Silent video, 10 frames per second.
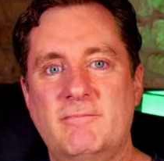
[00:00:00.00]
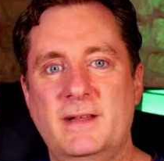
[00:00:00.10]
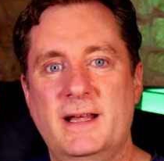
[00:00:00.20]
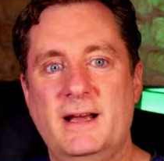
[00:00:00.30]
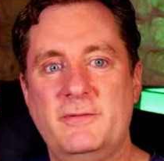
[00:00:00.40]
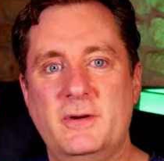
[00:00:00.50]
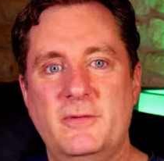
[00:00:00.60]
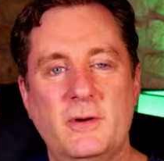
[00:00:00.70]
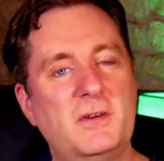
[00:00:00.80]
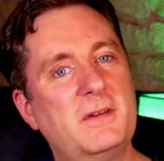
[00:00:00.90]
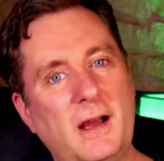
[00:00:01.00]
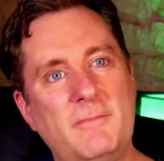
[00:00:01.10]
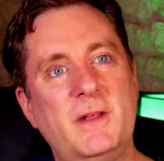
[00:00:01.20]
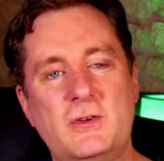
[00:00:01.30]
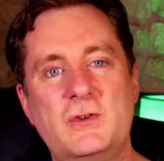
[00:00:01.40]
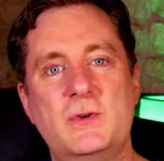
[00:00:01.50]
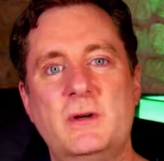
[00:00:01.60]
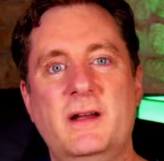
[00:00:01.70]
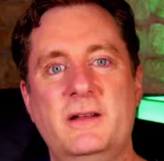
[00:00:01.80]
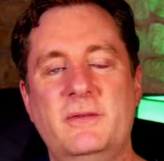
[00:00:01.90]
after a first, I'm not sure
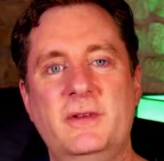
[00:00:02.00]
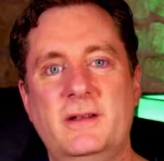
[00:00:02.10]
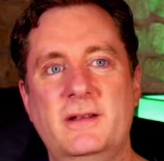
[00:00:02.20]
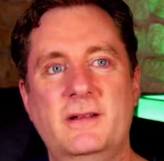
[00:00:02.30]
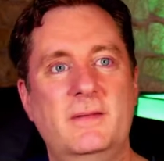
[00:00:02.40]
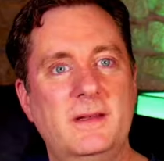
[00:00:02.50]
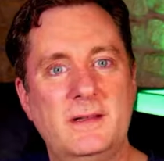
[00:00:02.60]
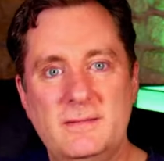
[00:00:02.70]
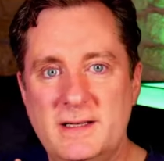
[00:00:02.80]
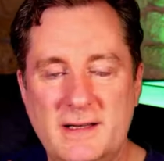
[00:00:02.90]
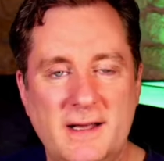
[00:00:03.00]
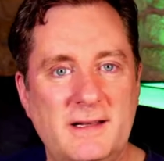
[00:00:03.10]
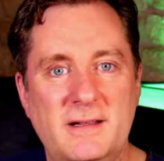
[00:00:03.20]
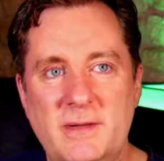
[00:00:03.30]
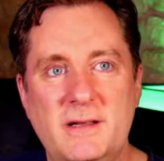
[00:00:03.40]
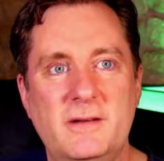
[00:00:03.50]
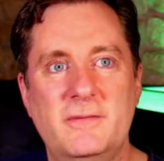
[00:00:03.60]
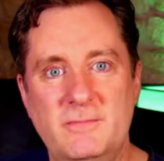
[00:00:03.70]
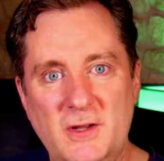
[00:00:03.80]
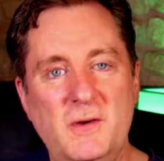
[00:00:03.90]
kind of feeling, then it kind of hit me of,
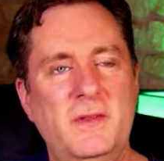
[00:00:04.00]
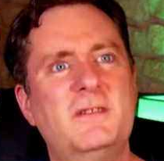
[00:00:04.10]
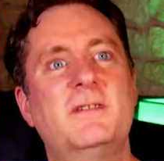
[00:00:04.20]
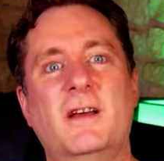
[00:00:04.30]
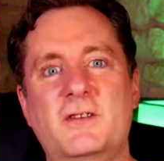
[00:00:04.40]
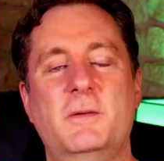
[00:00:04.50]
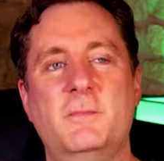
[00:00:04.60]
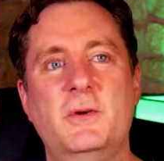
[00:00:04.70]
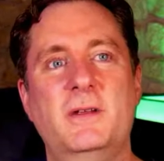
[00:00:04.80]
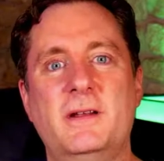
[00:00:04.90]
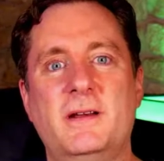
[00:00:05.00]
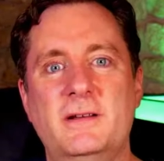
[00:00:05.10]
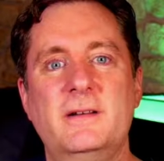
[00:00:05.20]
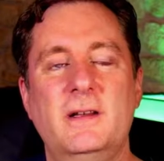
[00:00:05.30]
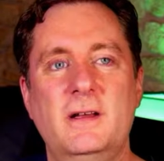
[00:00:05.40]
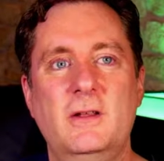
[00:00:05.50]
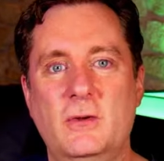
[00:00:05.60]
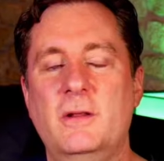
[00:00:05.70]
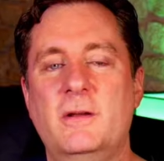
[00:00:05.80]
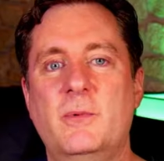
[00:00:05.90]
no, this is actually brilliant. I
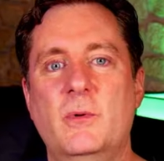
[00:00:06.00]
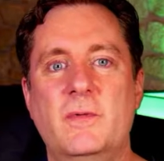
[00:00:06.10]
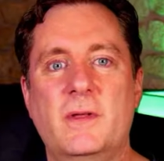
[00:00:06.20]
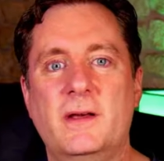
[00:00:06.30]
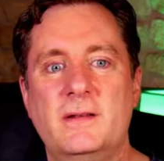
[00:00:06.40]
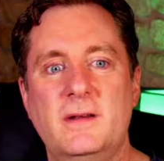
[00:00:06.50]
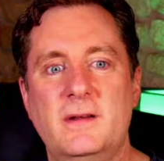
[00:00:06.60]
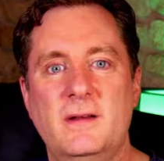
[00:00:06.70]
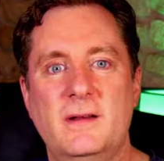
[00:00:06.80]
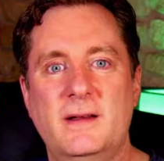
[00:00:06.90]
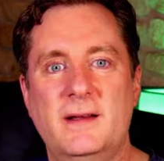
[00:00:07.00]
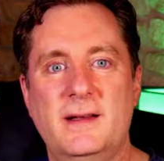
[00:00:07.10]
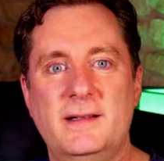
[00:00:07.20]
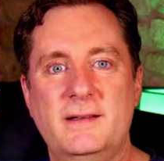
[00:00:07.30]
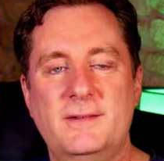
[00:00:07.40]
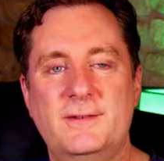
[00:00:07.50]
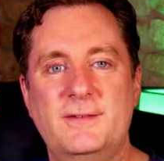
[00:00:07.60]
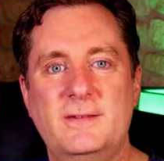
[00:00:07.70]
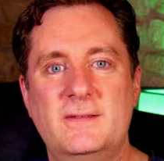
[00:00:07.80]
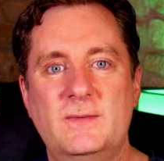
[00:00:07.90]
totally approve that. And
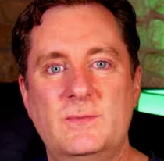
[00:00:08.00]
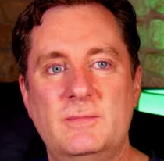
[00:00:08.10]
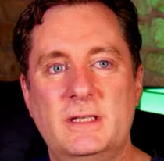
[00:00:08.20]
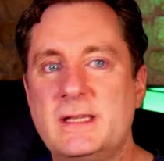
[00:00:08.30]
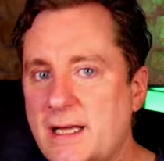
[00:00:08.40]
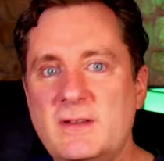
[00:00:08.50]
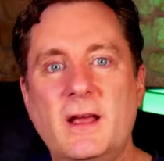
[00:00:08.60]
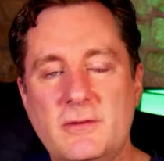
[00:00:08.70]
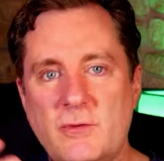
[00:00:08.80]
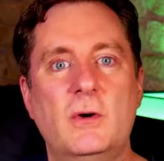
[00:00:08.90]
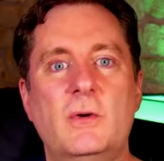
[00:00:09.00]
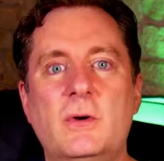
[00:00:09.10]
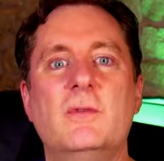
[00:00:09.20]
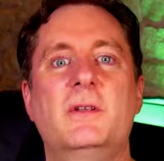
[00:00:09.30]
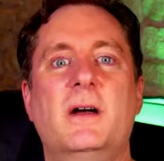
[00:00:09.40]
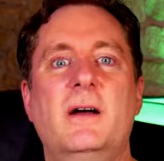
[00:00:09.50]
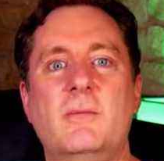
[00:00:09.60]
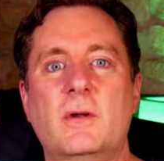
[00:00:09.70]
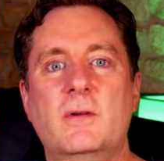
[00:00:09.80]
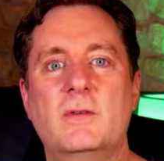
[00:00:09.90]
that's kind of grown over time
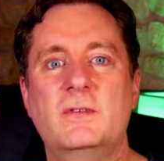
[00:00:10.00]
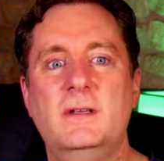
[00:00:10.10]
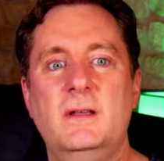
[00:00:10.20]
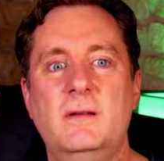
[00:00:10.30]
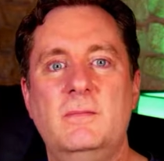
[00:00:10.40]
where you'll see